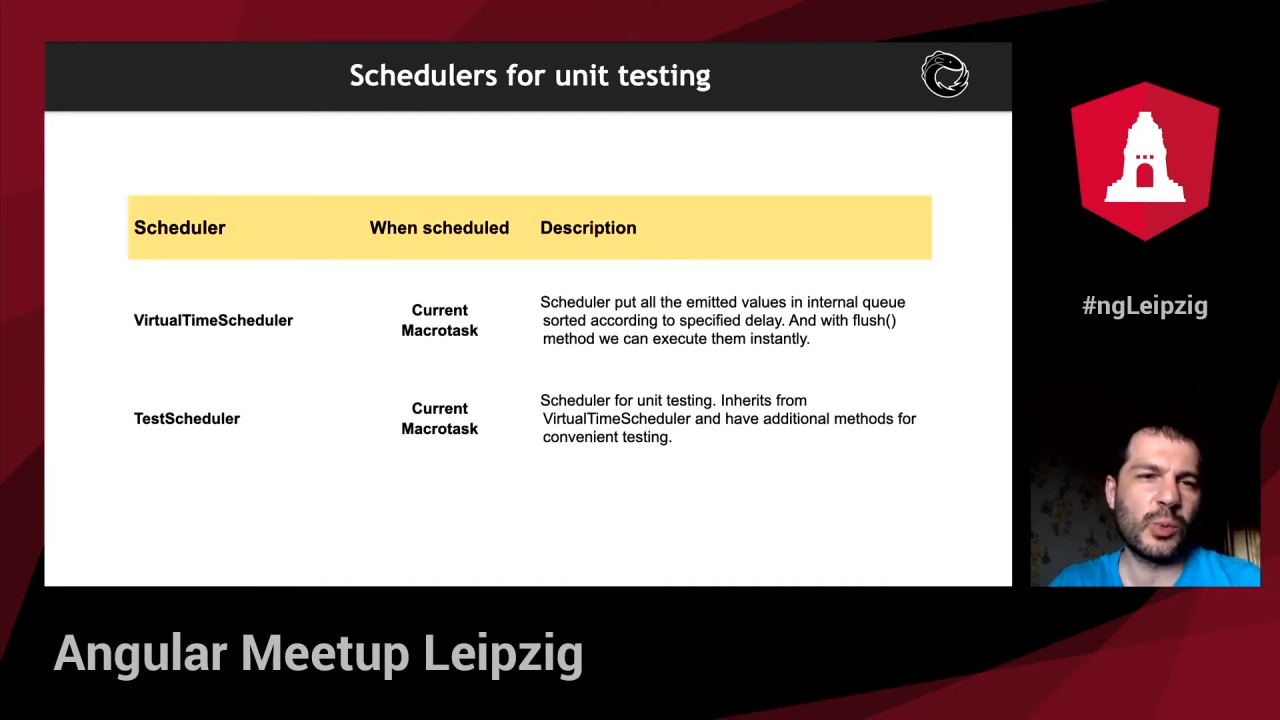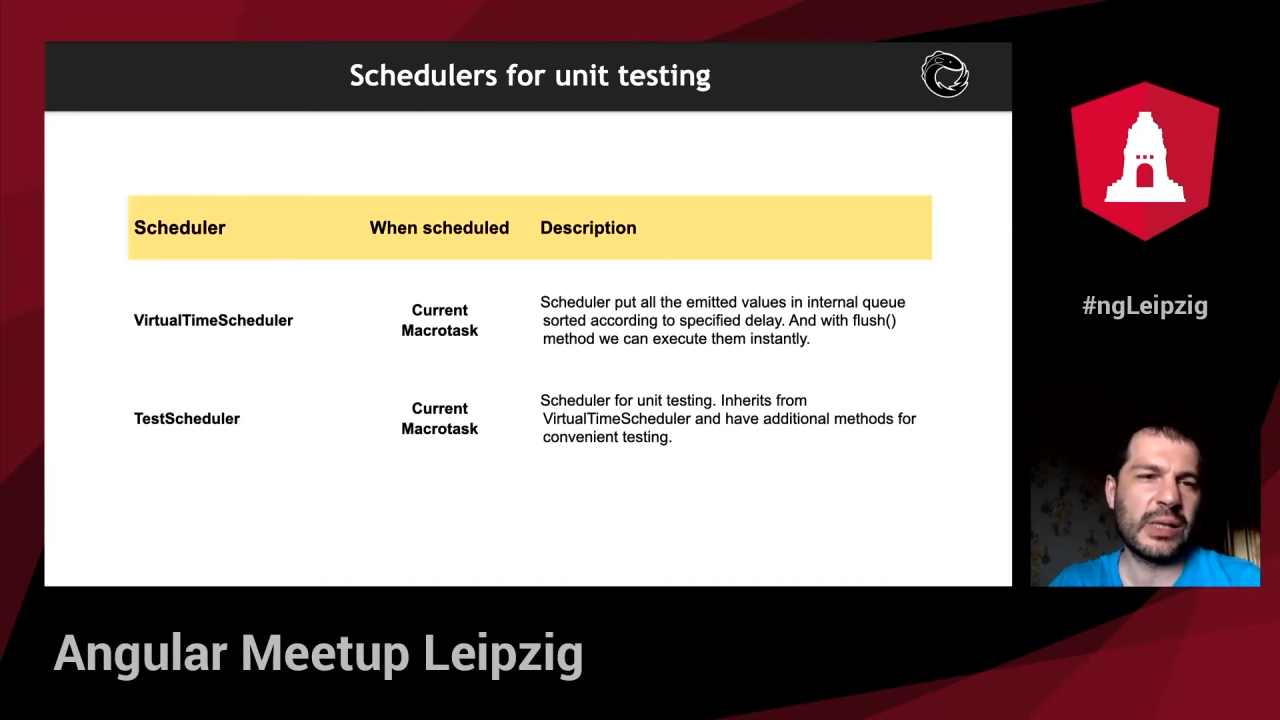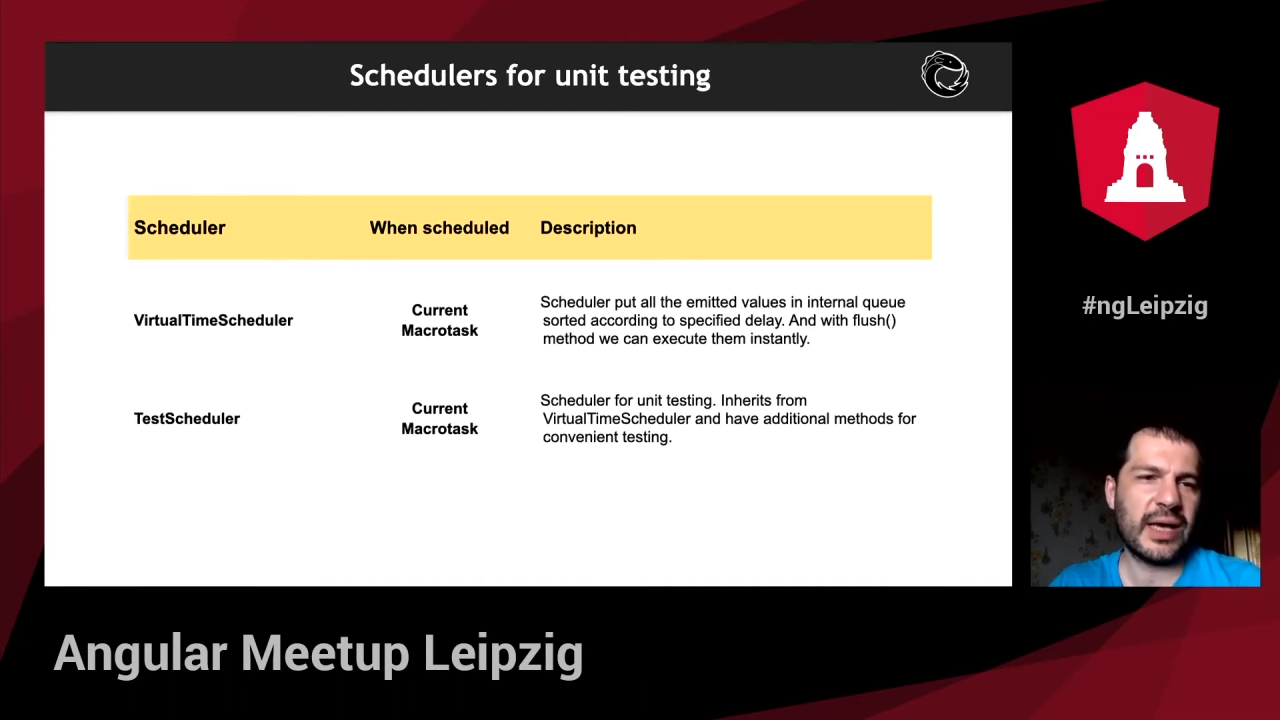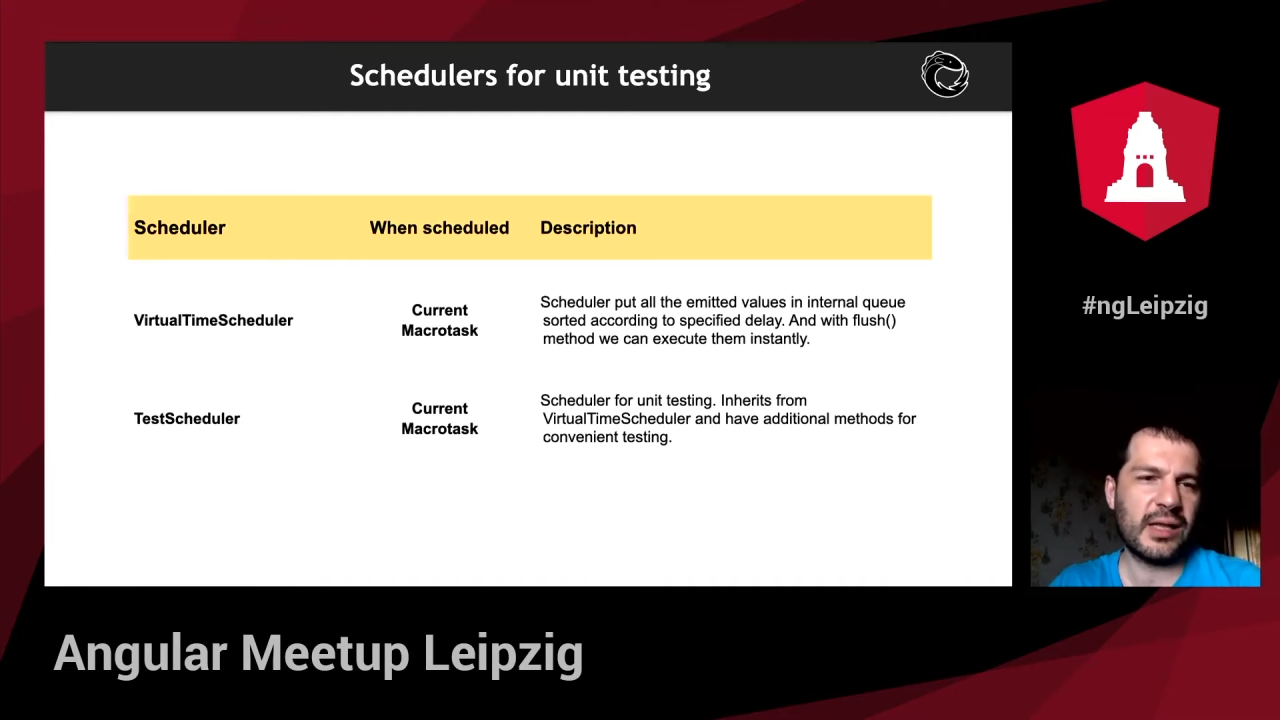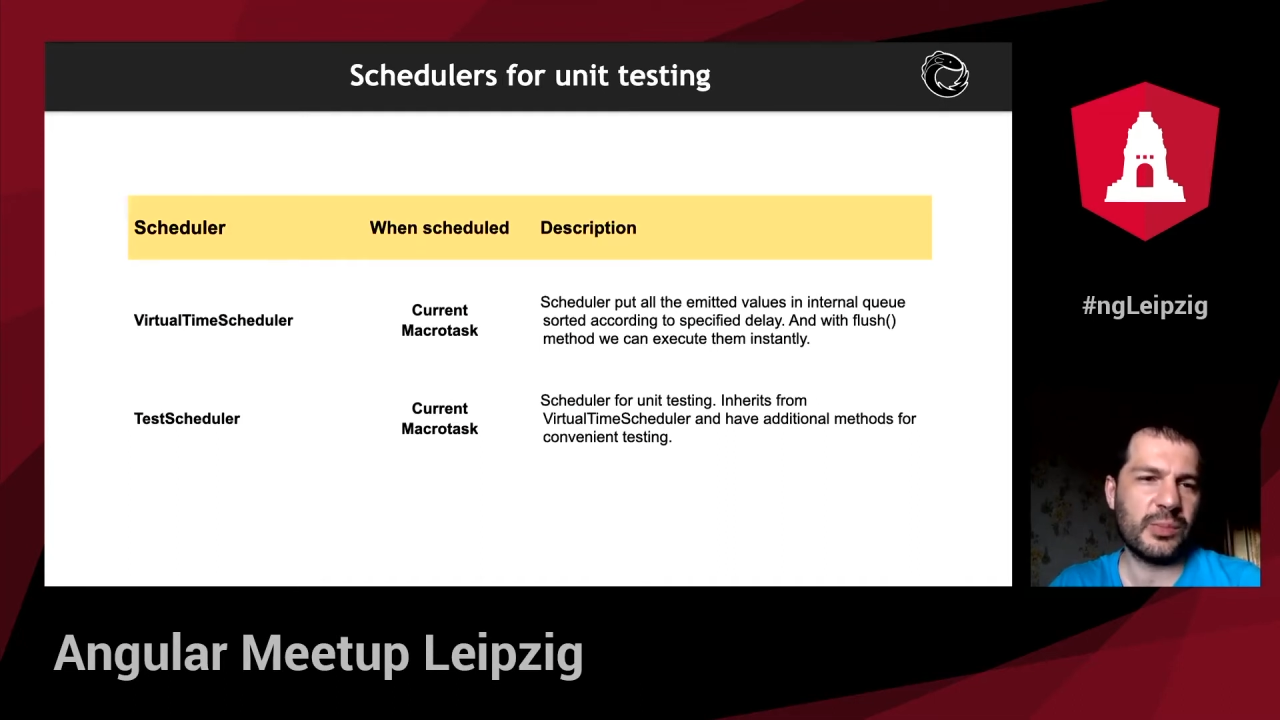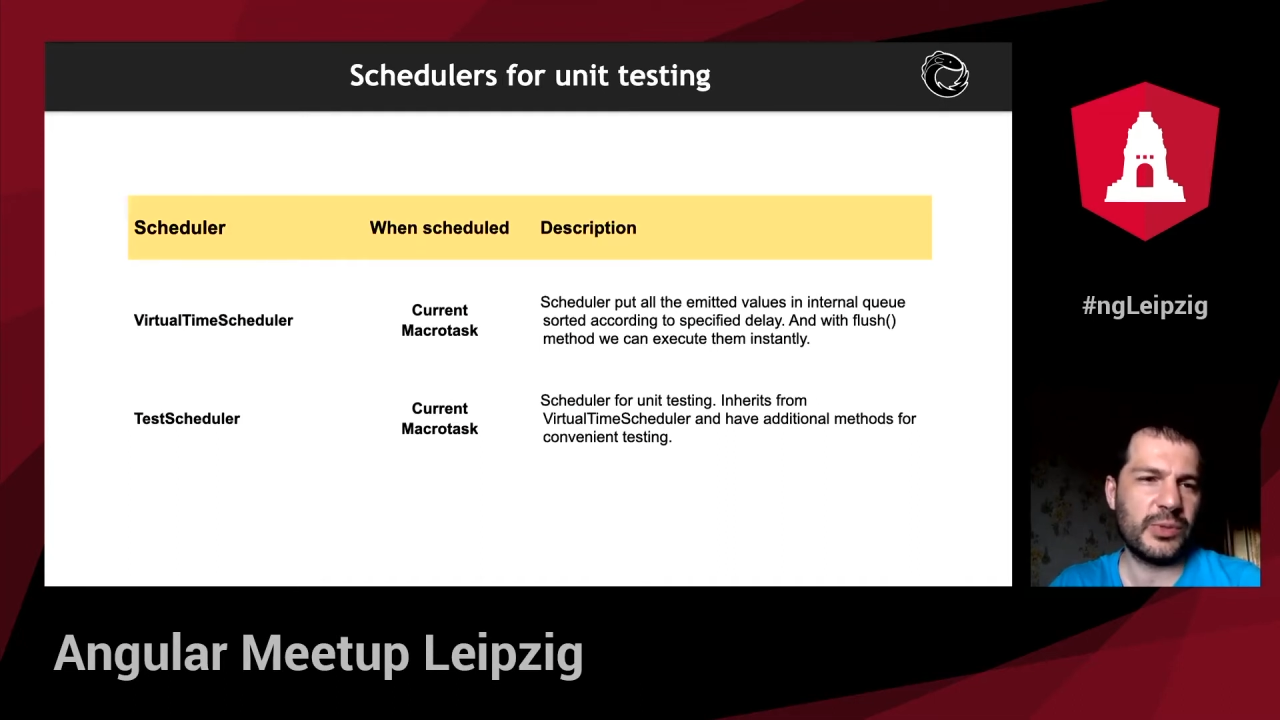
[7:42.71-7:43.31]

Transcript: will help